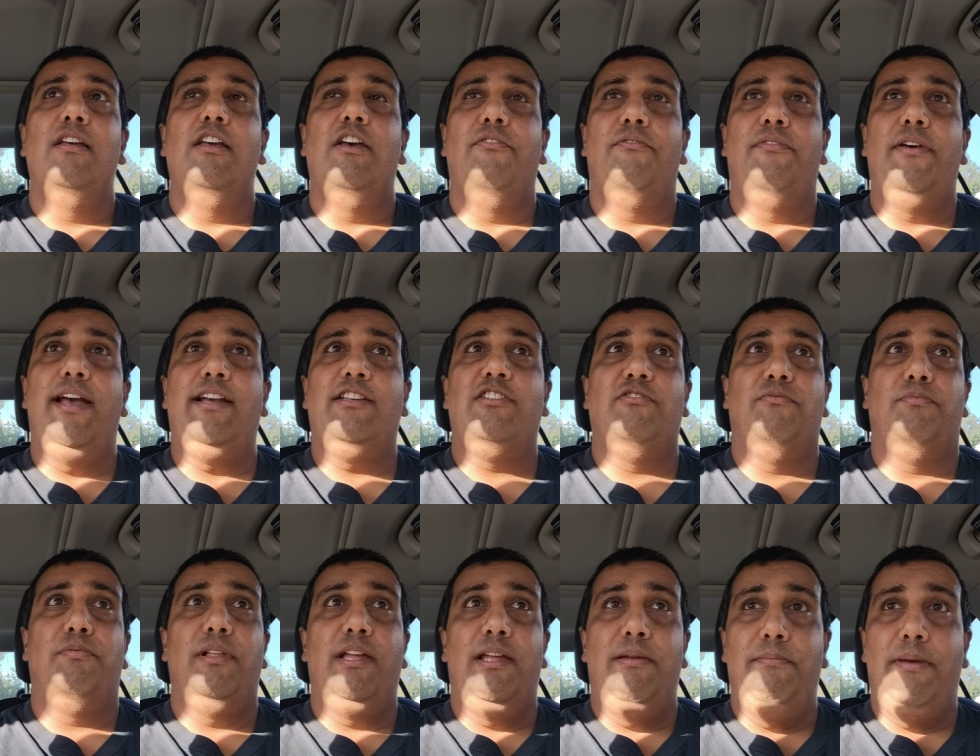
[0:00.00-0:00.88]
effects
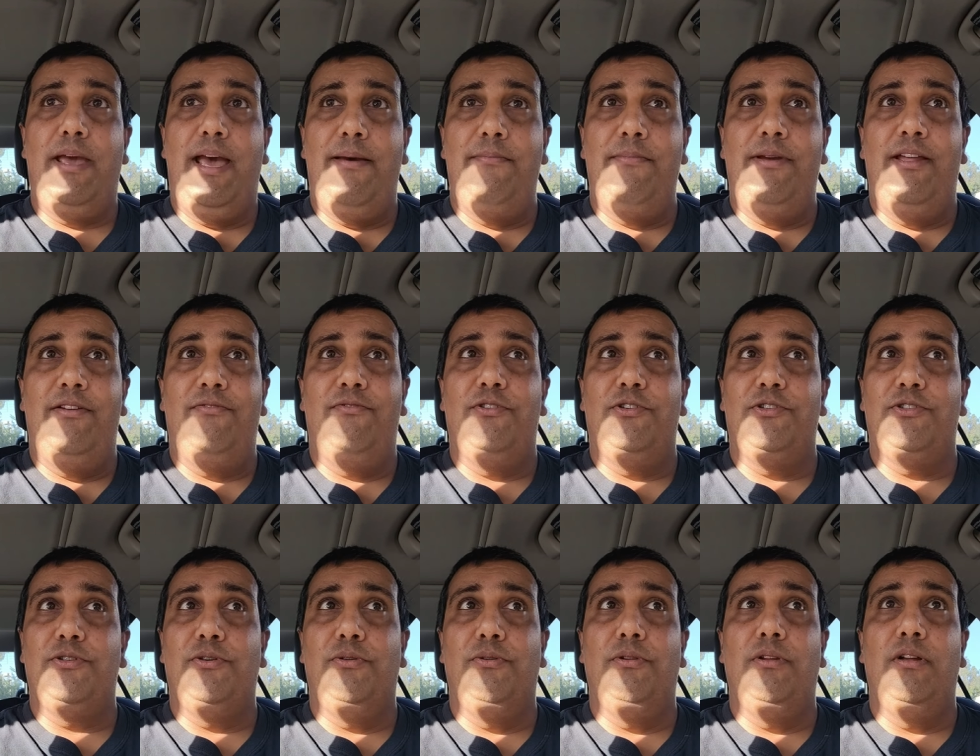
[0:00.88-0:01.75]
of playing Batman
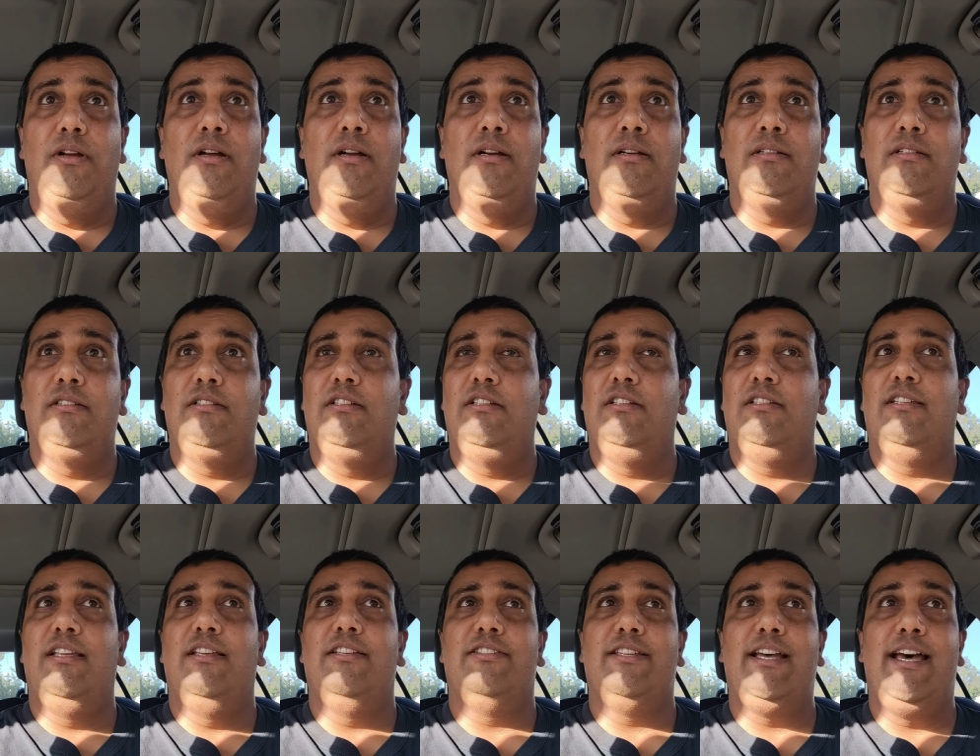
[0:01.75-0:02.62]
for so long,
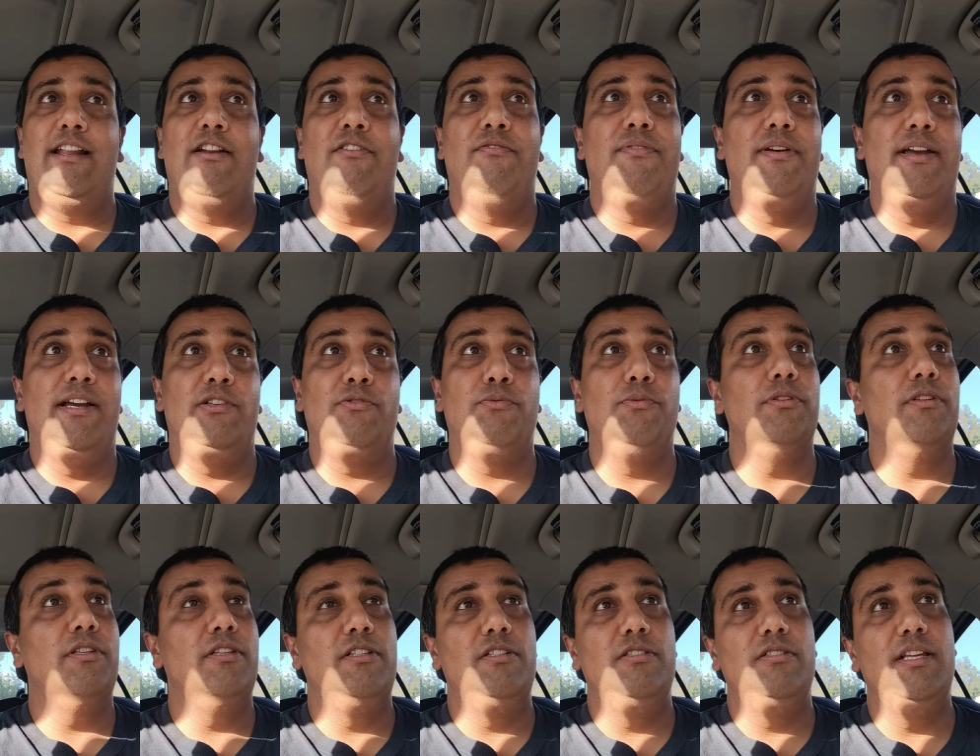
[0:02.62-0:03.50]
as the side effects,
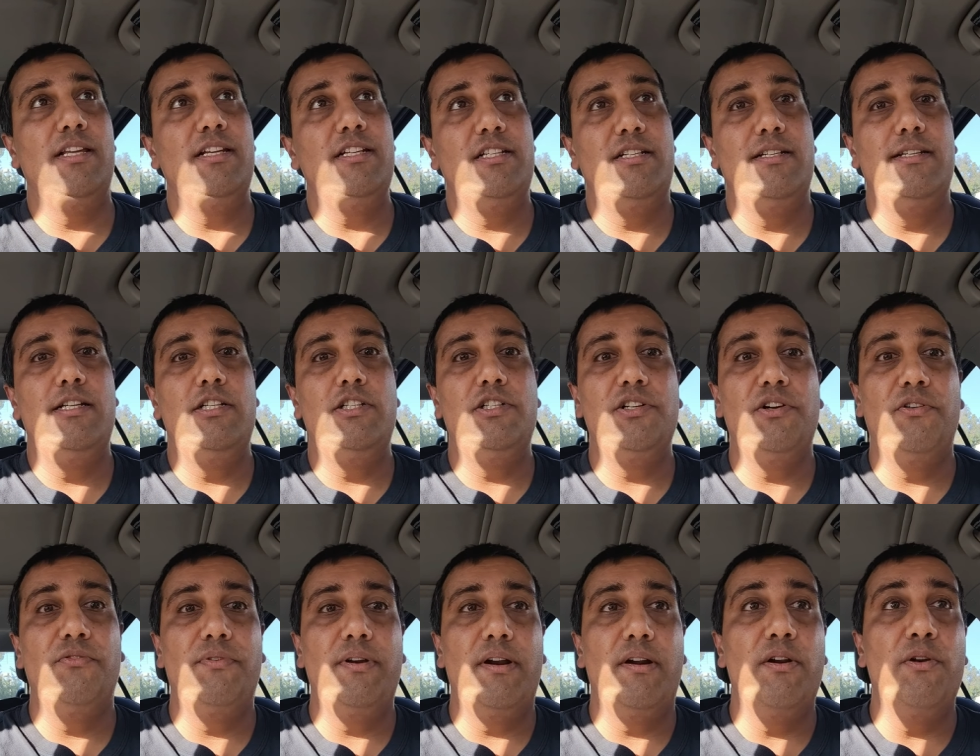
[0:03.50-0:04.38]
which they did
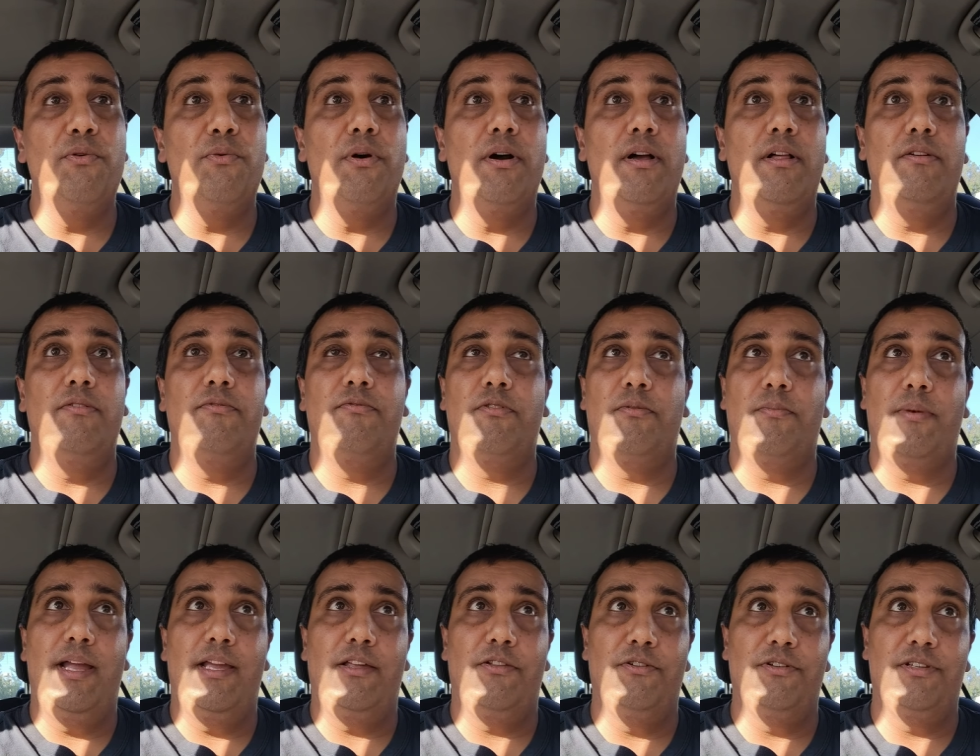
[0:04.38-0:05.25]
show very well for
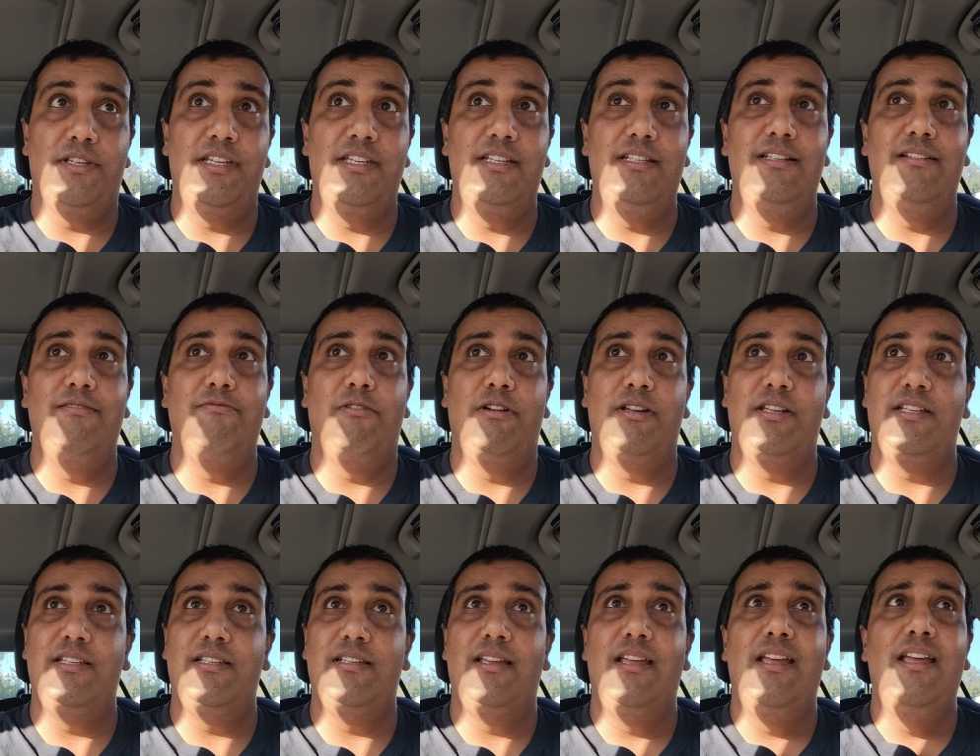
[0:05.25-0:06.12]
Michael Keaton when
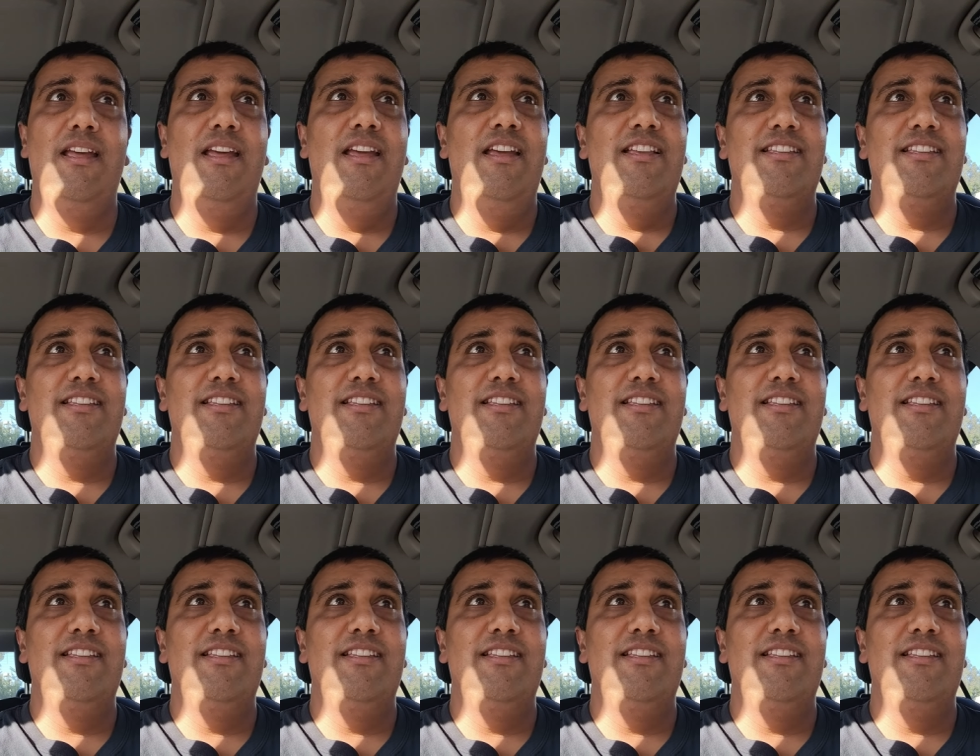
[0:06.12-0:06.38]
he